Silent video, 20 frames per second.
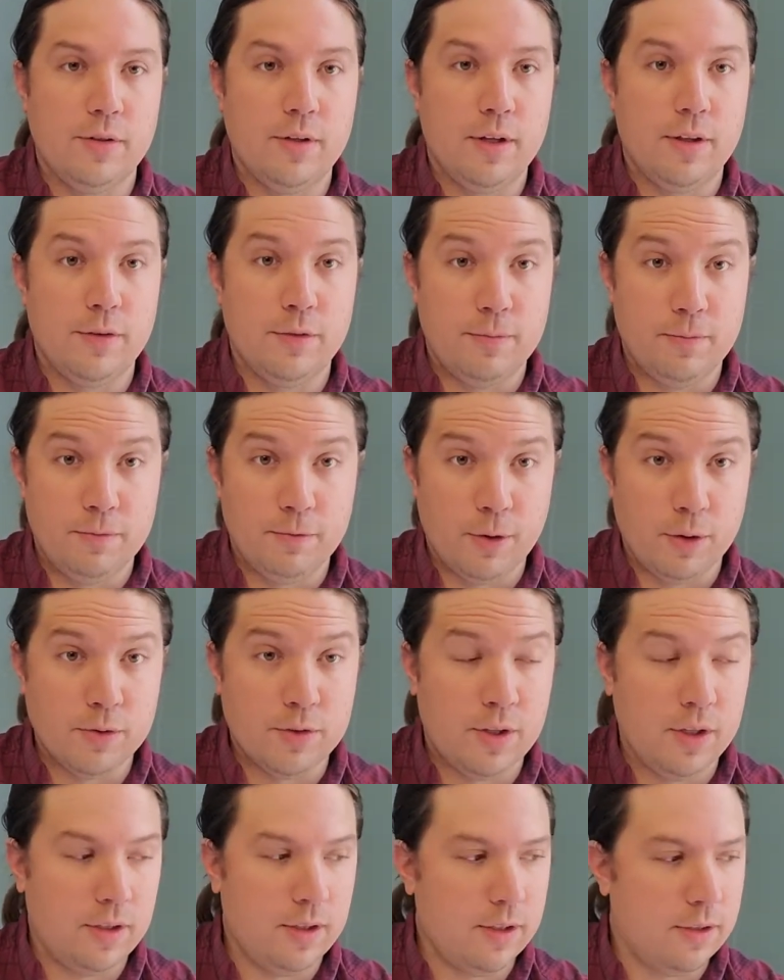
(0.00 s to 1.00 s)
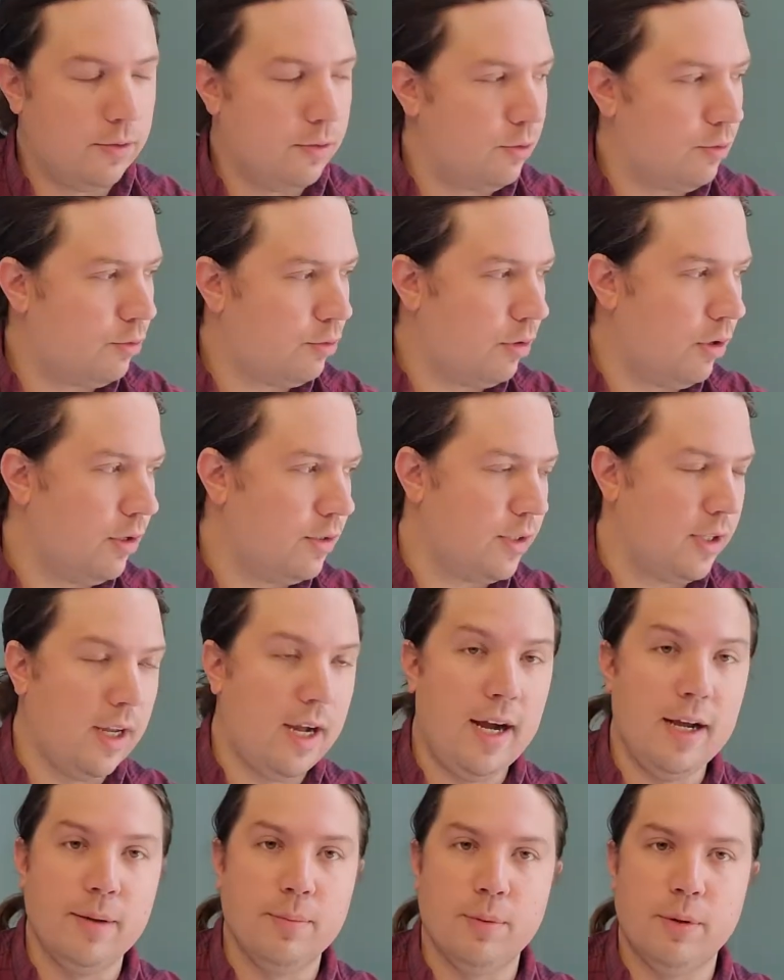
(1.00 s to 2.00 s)
Now, the first thing that draws the
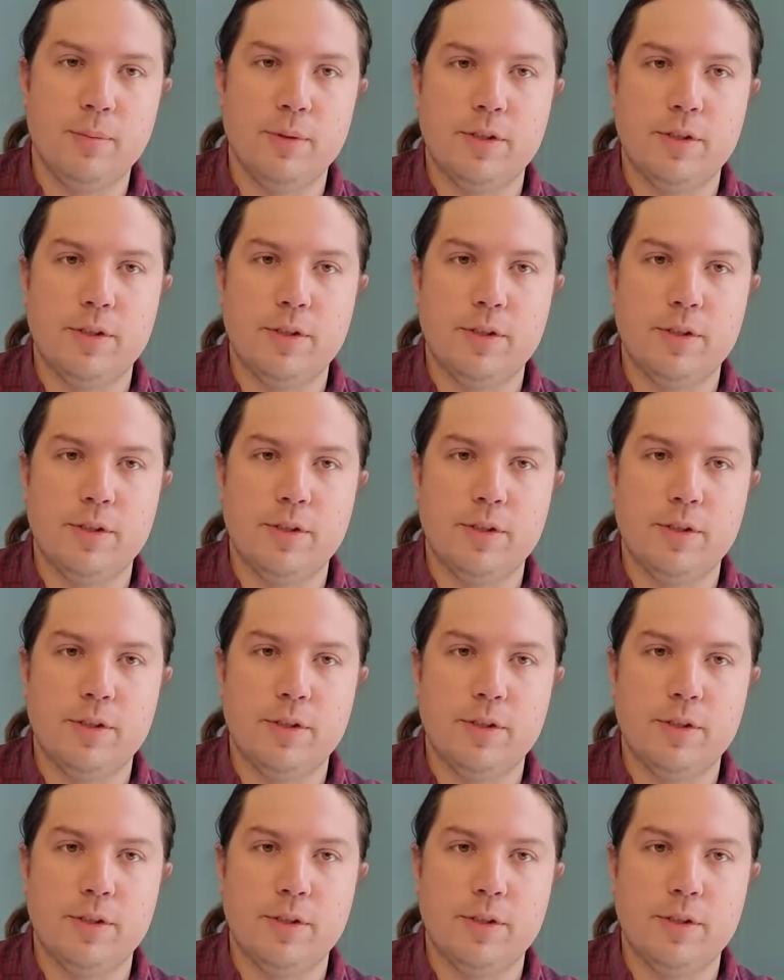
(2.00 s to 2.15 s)
eye to pretty